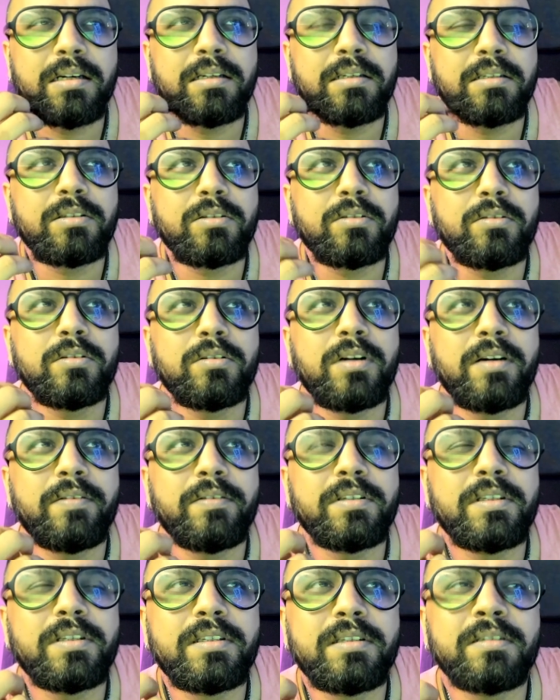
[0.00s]
So I
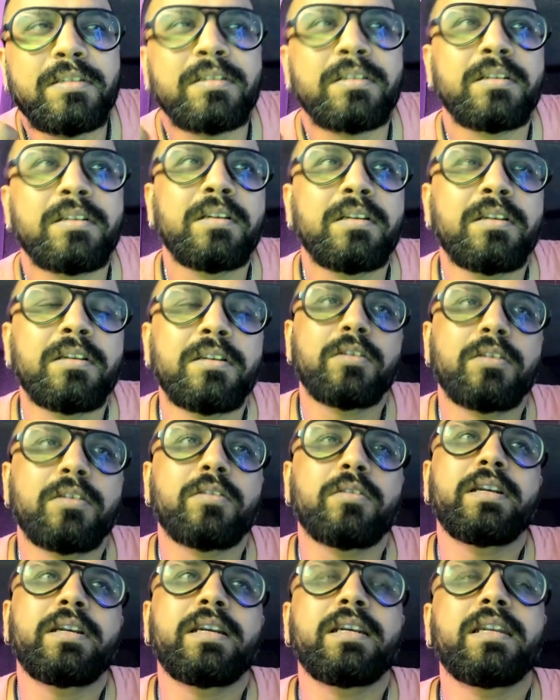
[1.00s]
was just, you
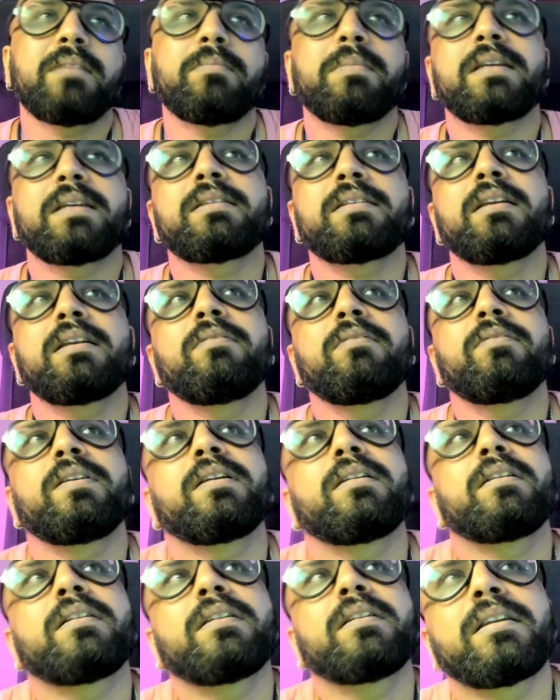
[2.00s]
know, hitting myself
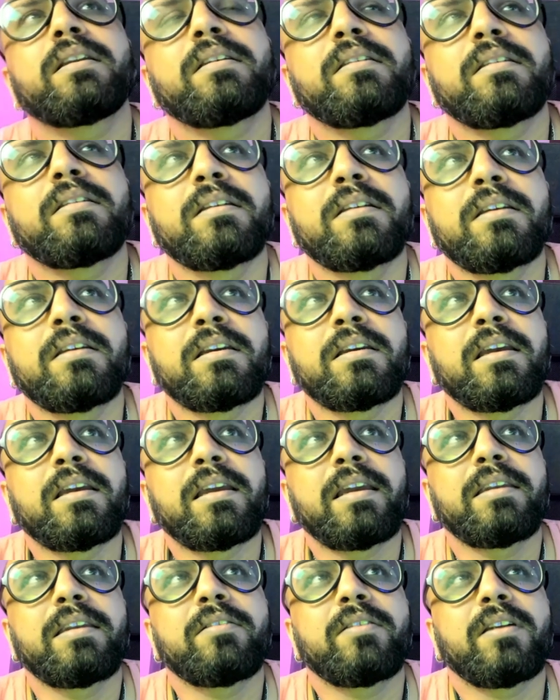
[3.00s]
here
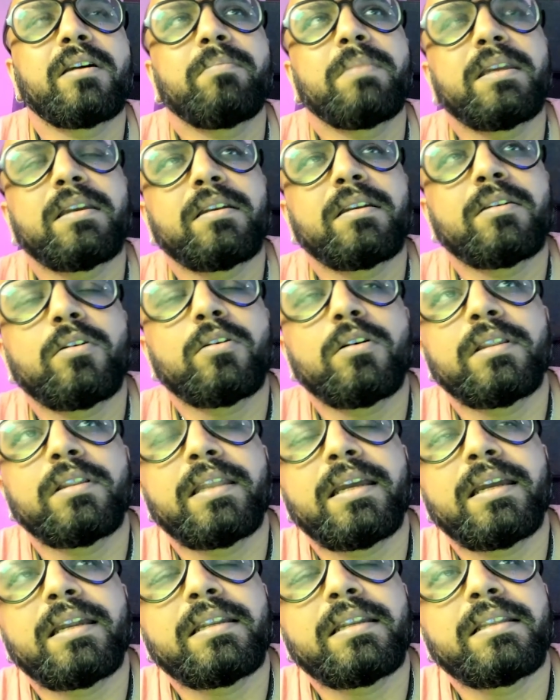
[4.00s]
and rubbing and all
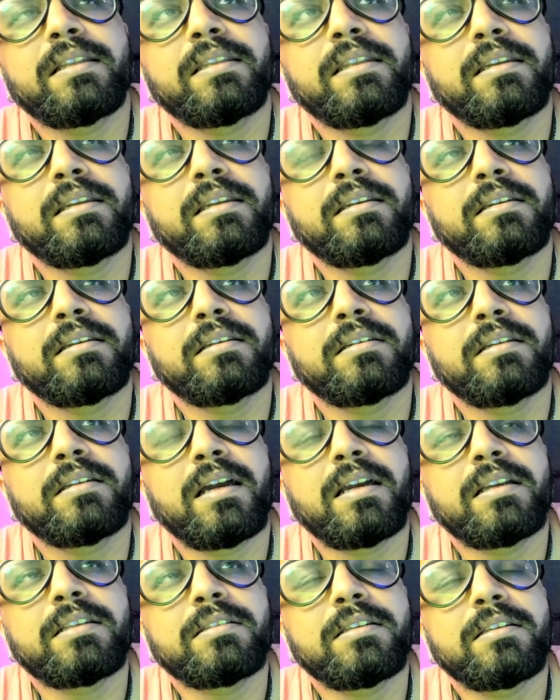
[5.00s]
that, and then
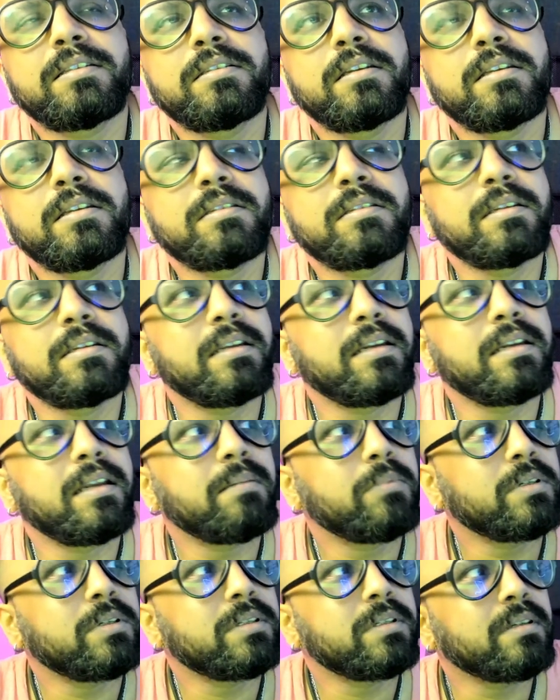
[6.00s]
Naz suggested I
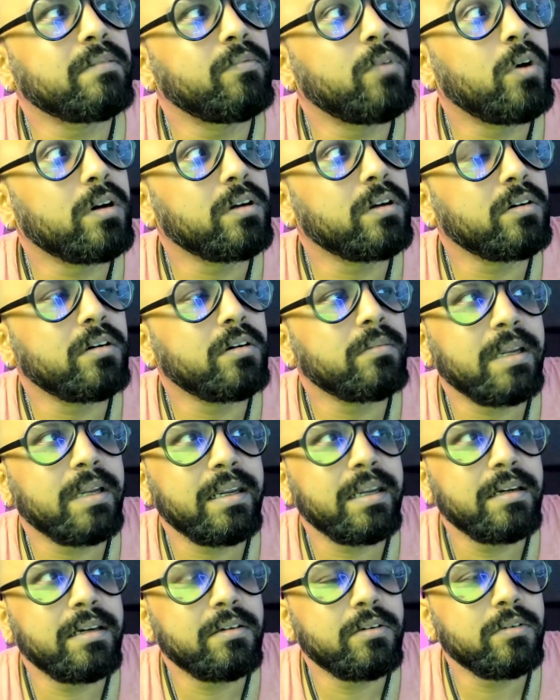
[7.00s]
put some water on my
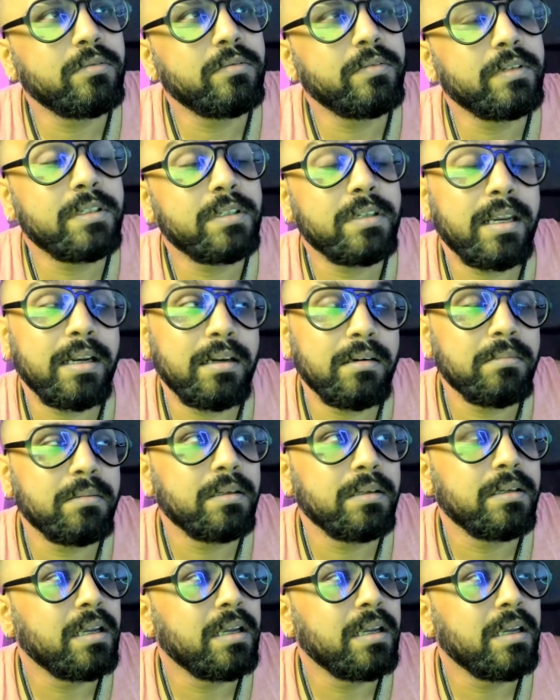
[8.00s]
head too, which helped.